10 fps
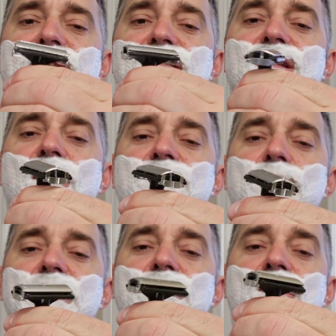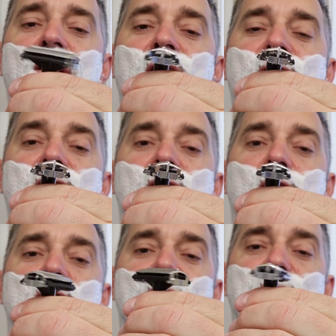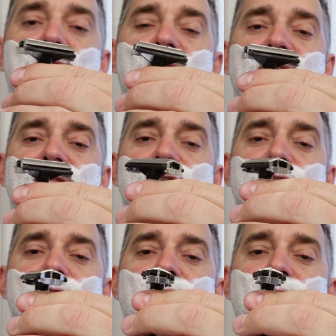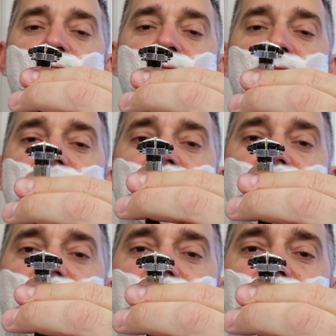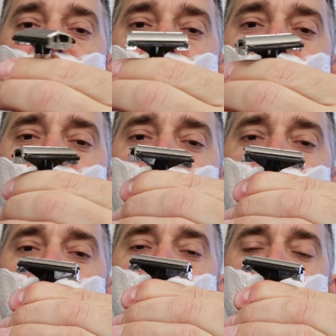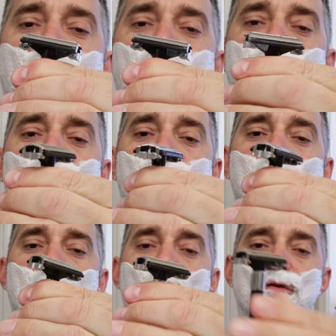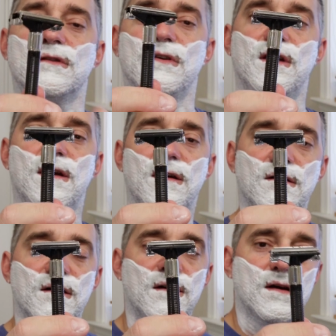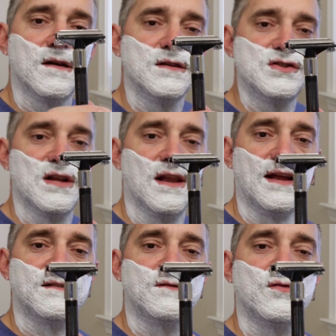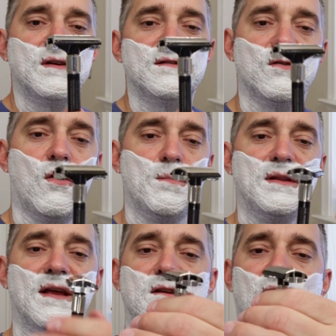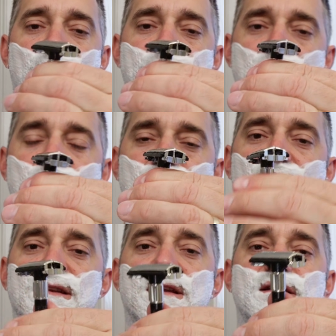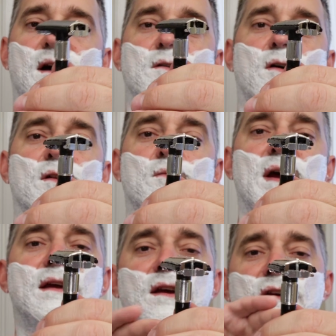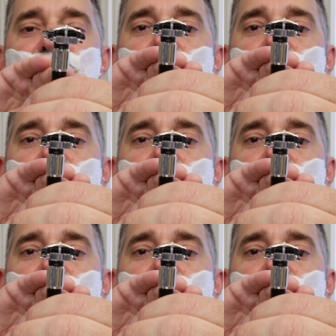this down, so when you close up the razor, it's kind of like on the old Gillette twist to open, that you have to tighten it down all the way. So